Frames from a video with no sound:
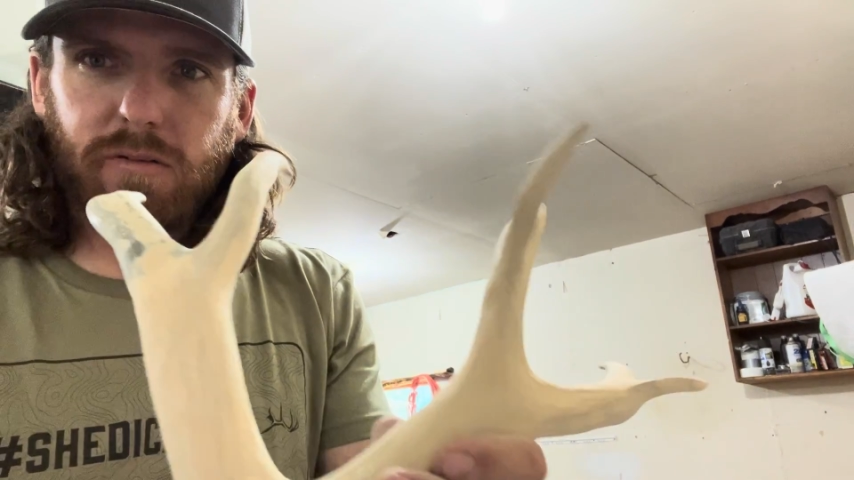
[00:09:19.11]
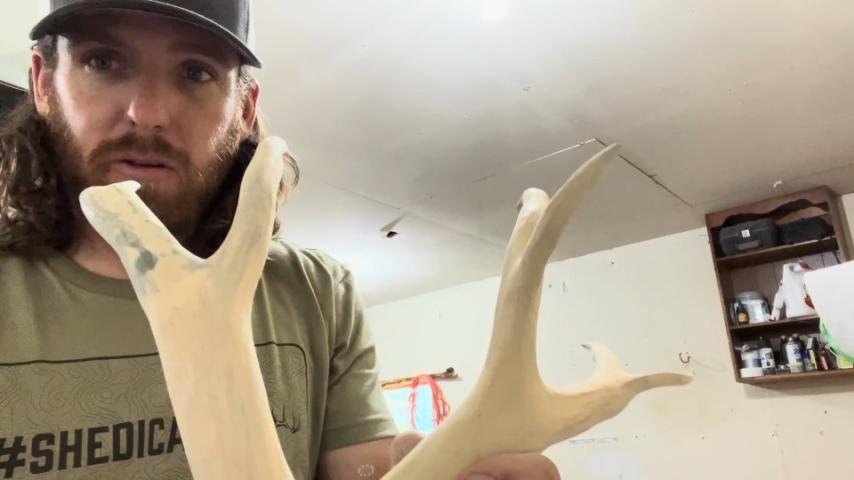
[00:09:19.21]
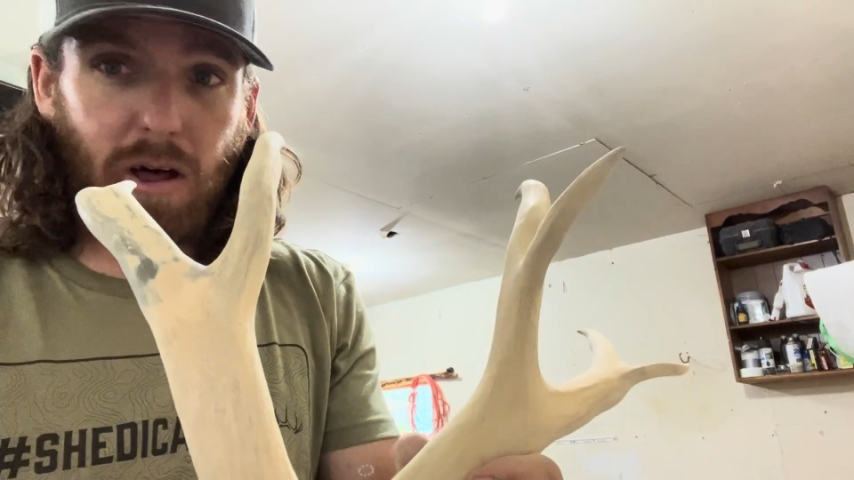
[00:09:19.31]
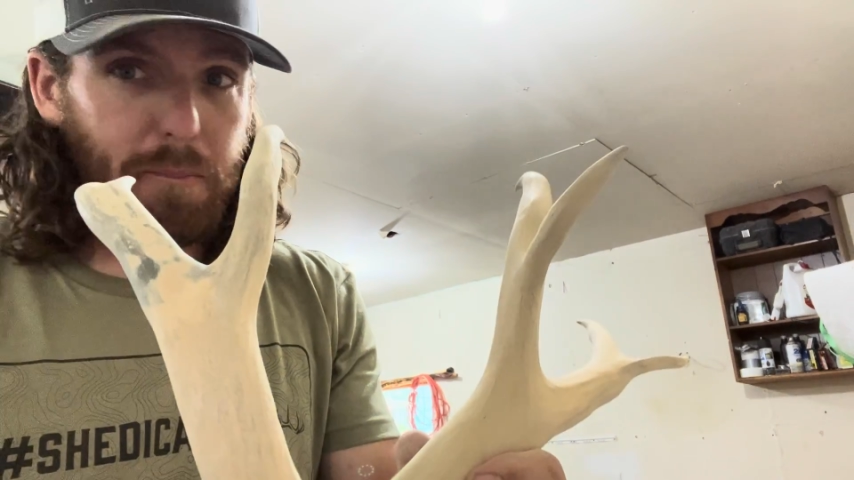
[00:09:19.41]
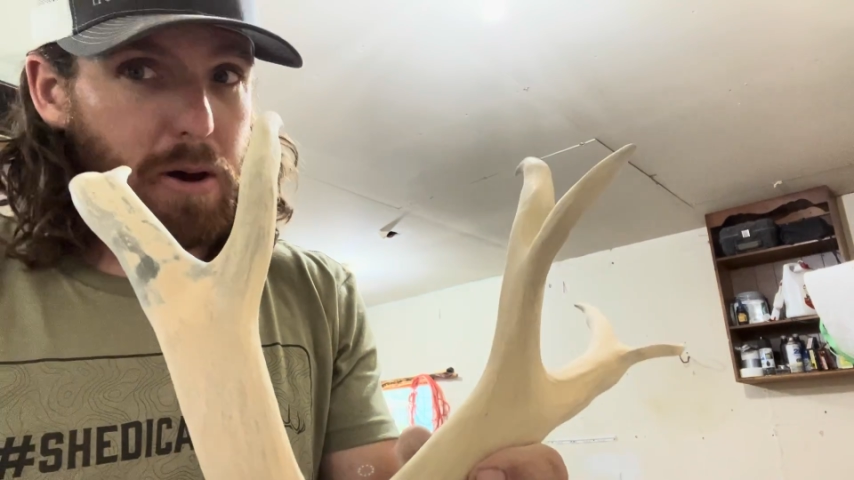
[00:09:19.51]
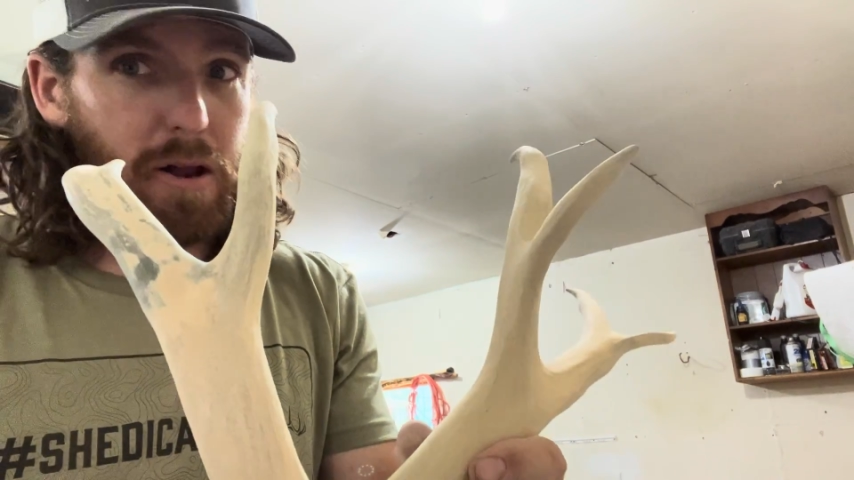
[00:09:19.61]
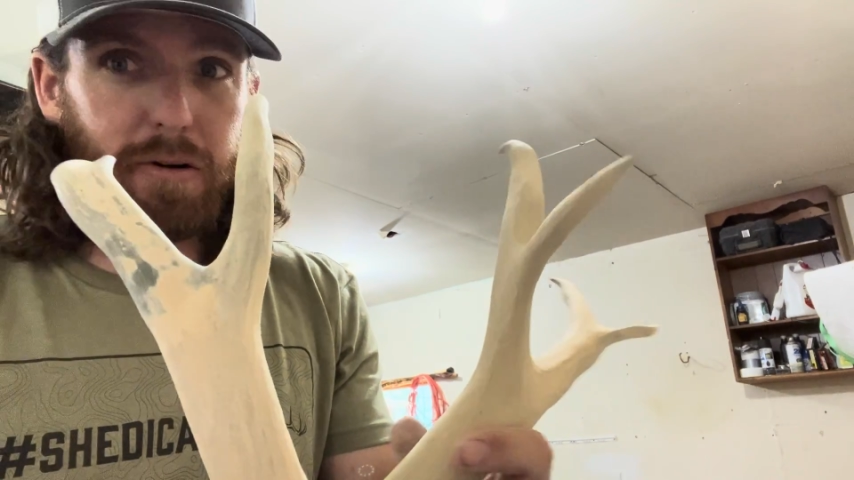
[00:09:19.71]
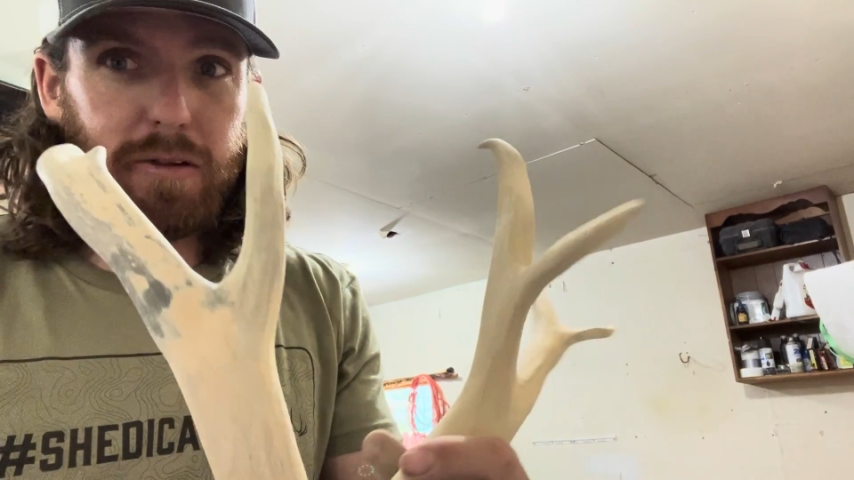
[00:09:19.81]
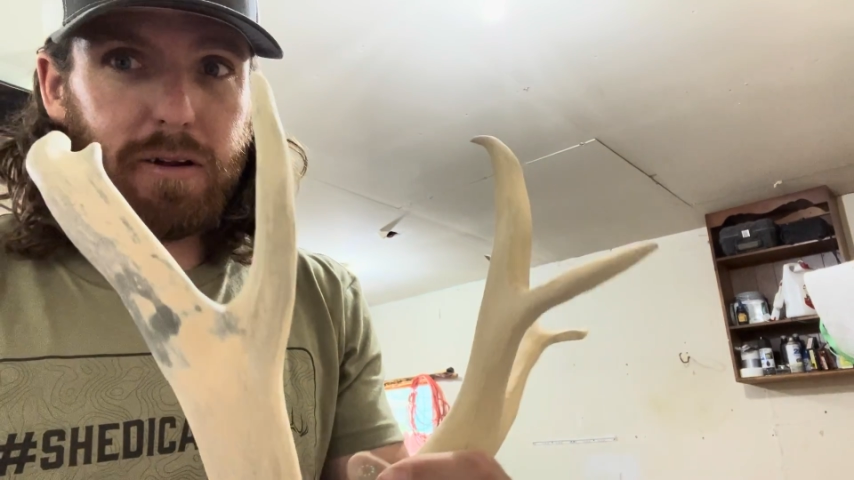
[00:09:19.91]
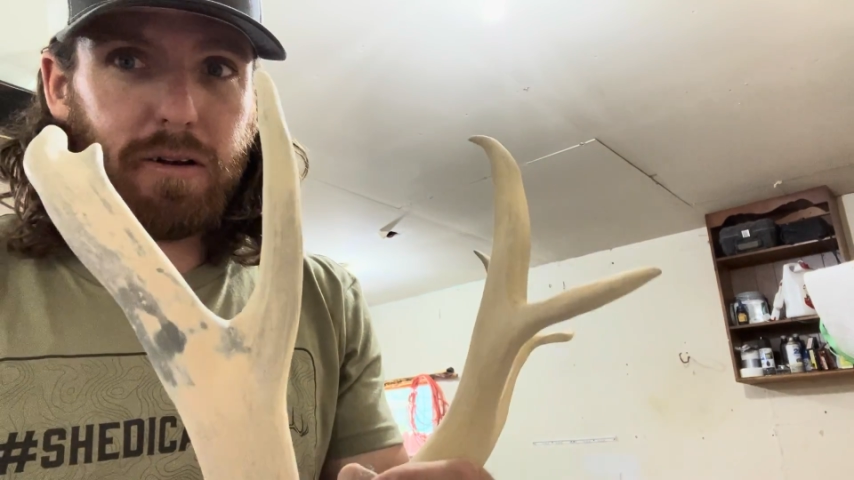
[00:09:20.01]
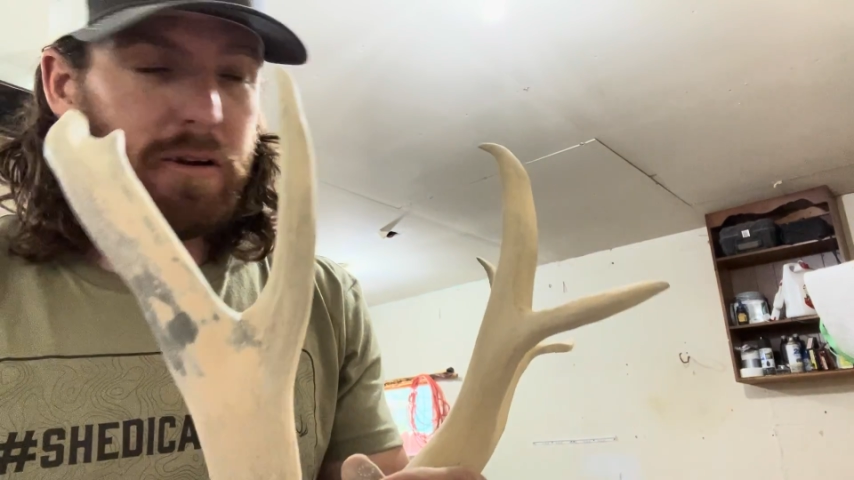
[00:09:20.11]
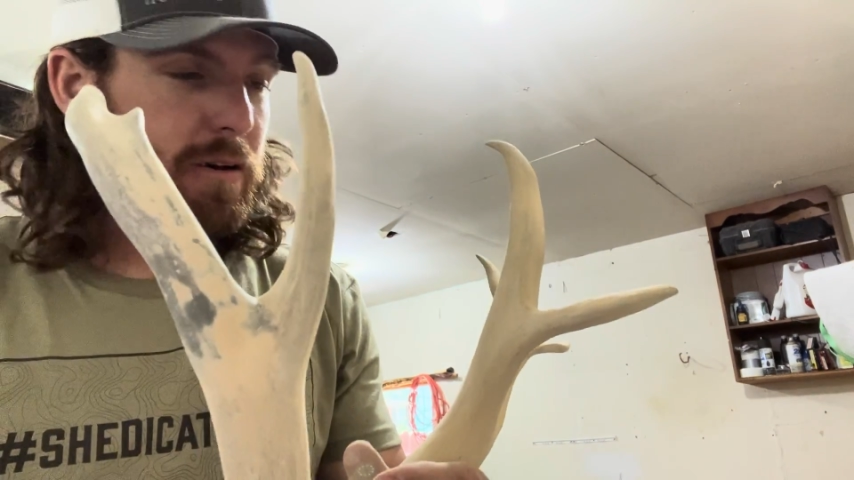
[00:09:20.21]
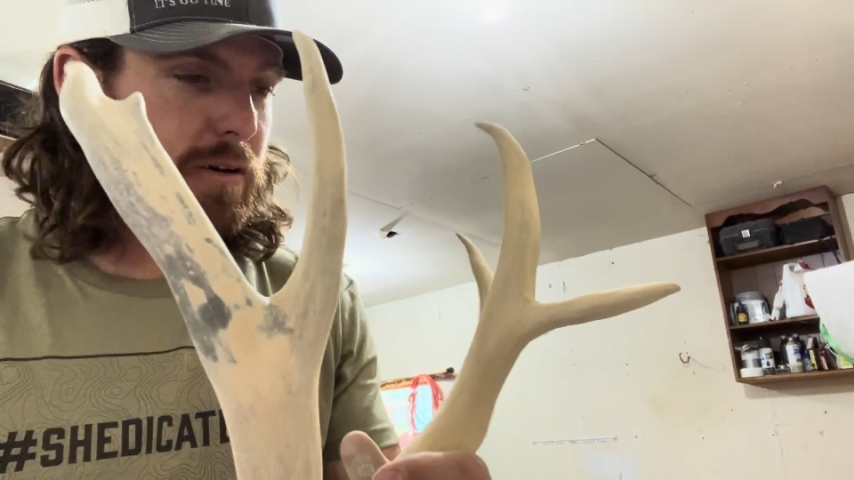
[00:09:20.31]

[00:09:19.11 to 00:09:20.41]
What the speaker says: a lot better than